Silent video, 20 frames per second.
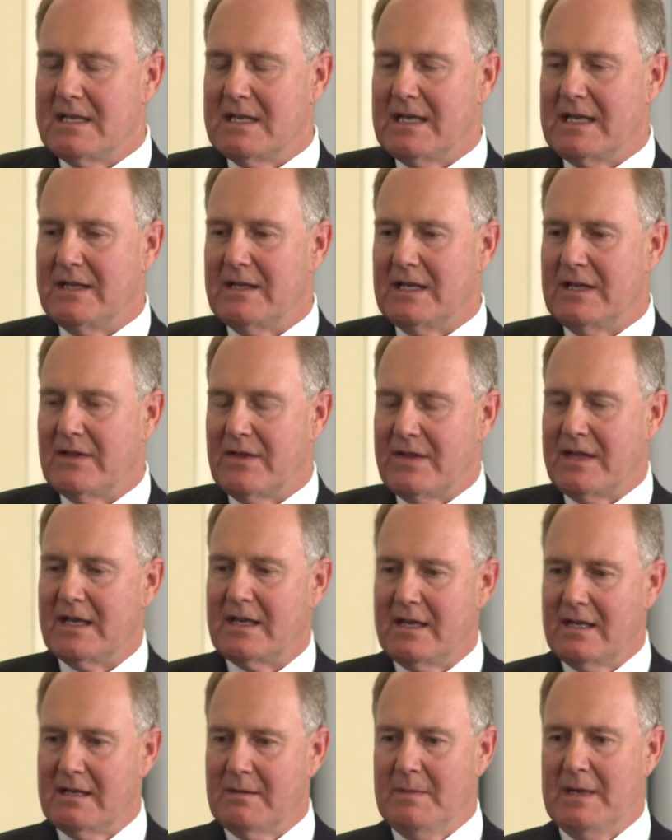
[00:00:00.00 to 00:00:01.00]
in, in
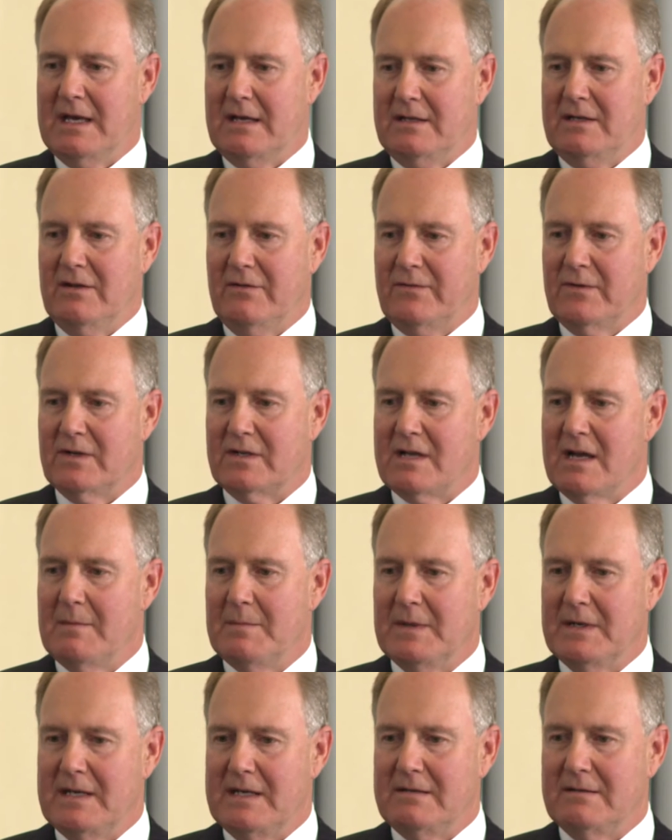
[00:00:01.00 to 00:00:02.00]
thinking about, you know, for a
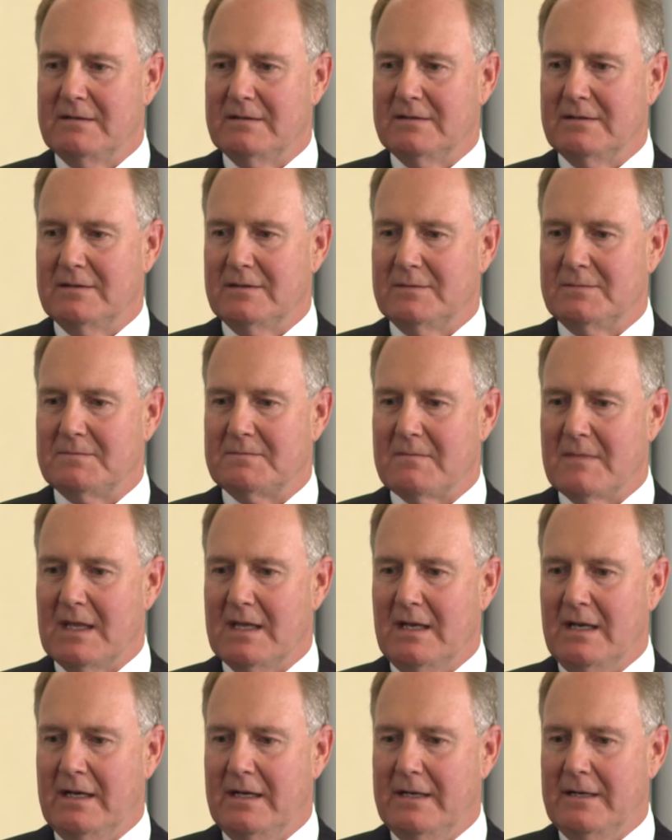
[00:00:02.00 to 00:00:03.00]
company,
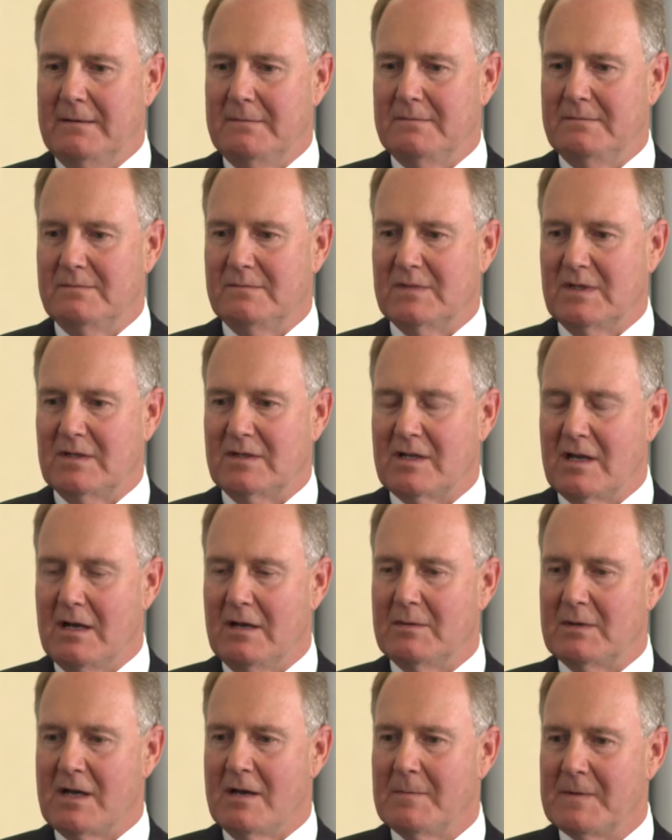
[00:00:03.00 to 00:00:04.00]
um,
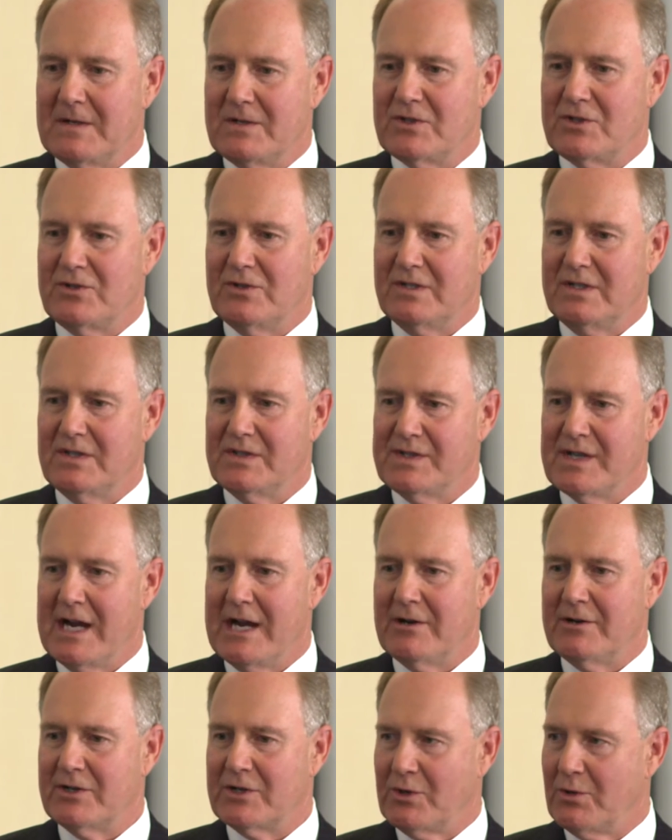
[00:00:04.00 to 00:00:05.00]
co companies should
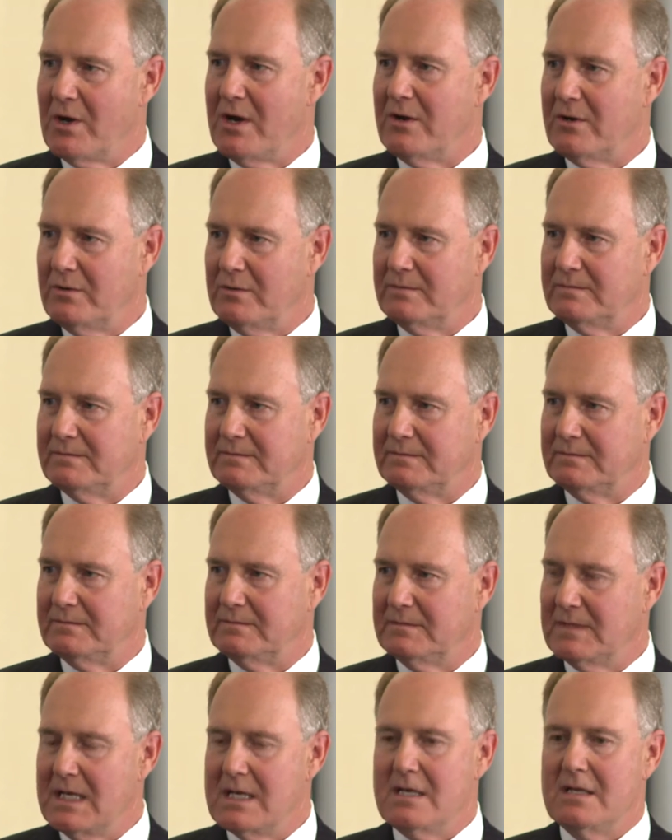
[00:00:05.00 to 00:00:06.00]
desire to grow.
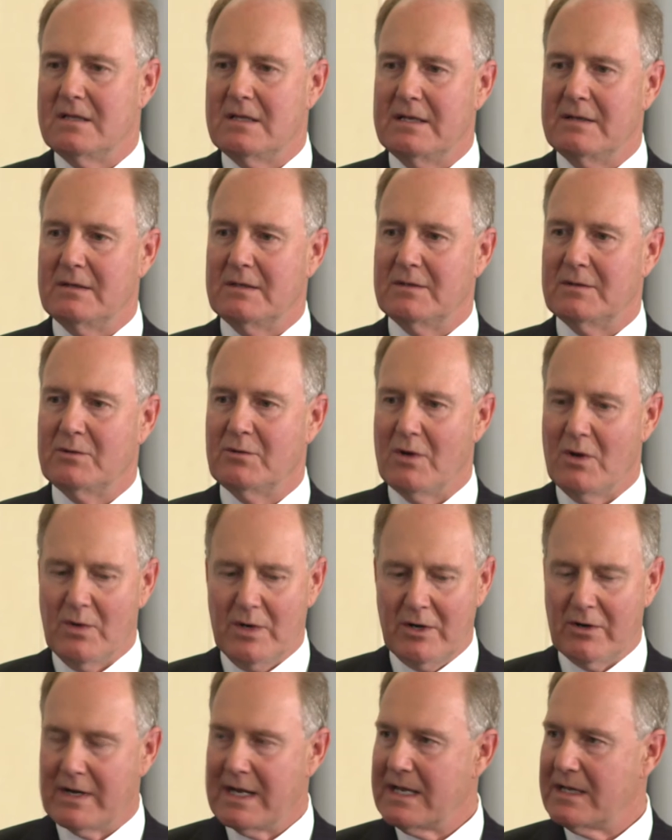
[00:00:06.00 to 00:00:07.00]
They grow
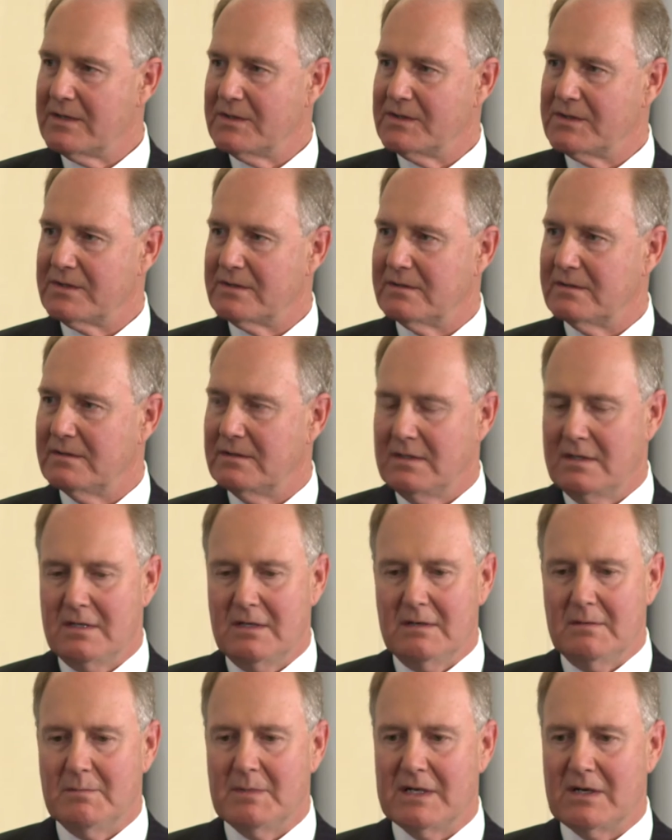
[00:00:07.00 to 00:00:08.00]
earnings,
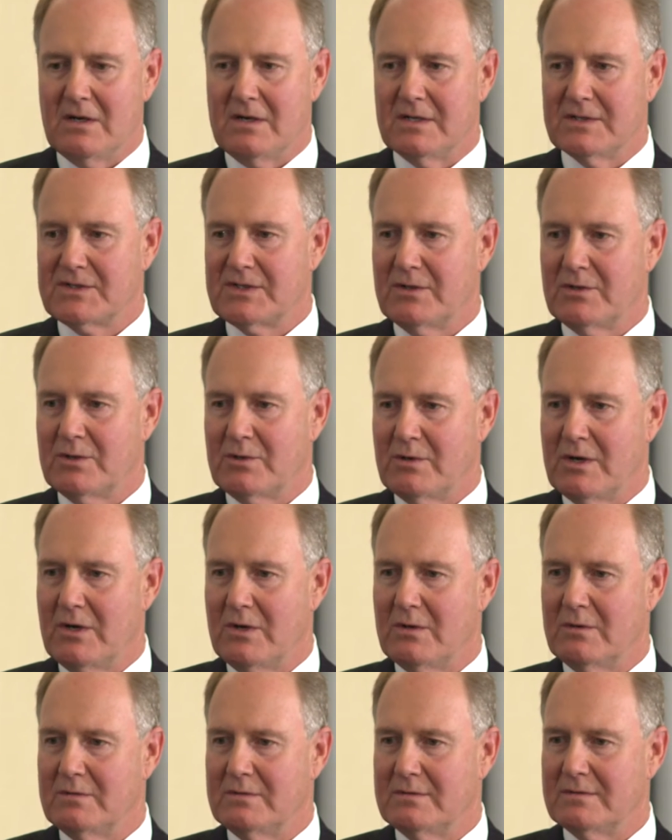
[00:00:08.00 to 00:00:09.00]
but also
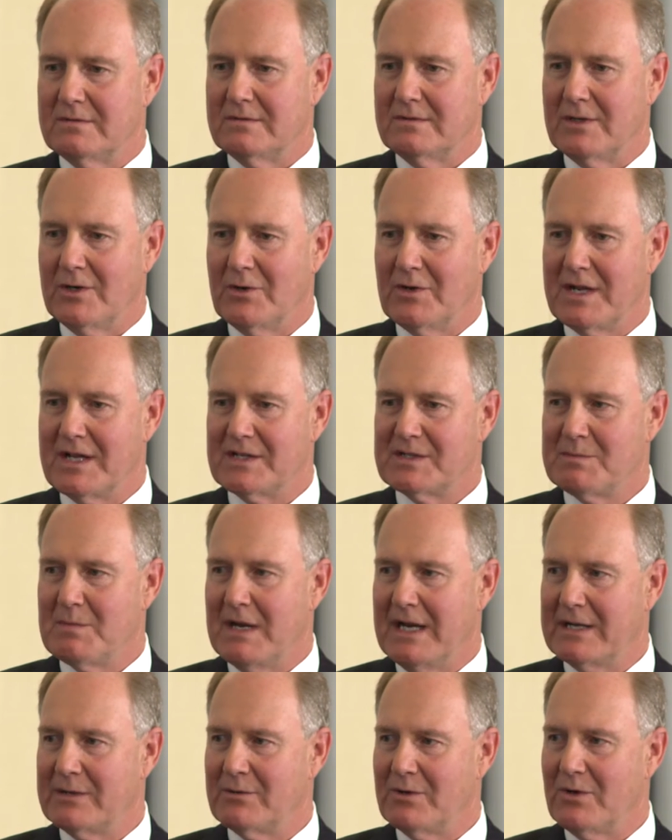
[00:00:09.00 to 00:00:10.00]
grow earnings
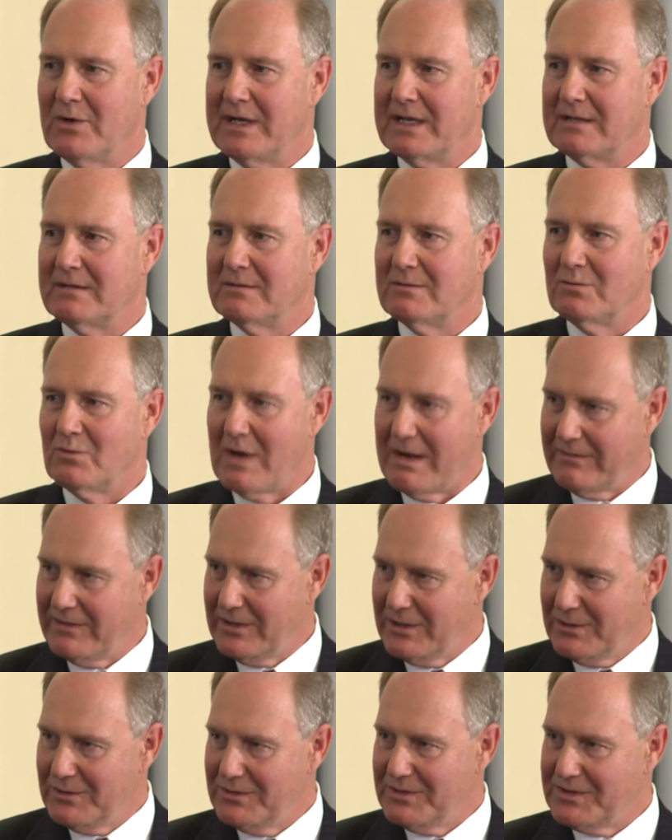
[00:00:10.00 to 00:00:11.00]
by growing
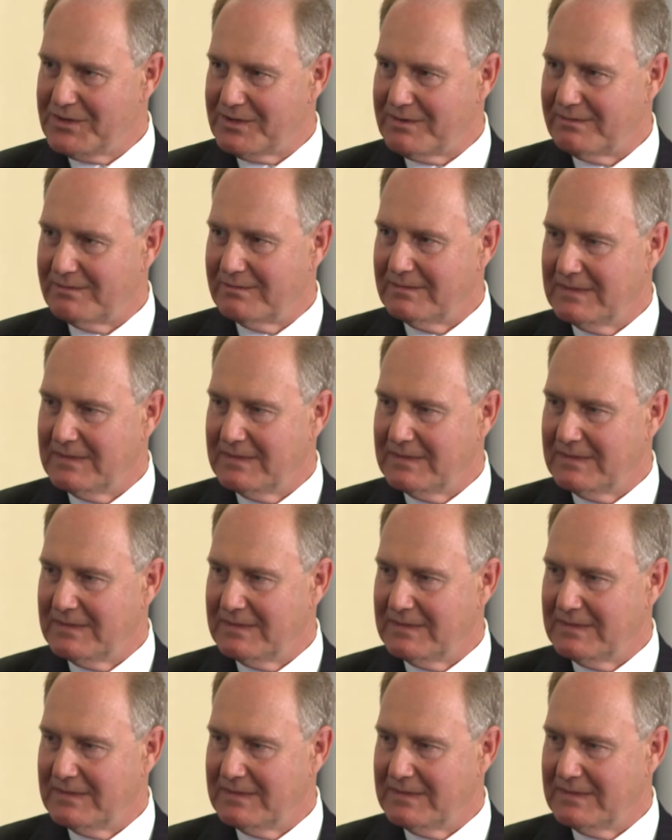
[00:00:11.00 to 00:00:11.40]
revenues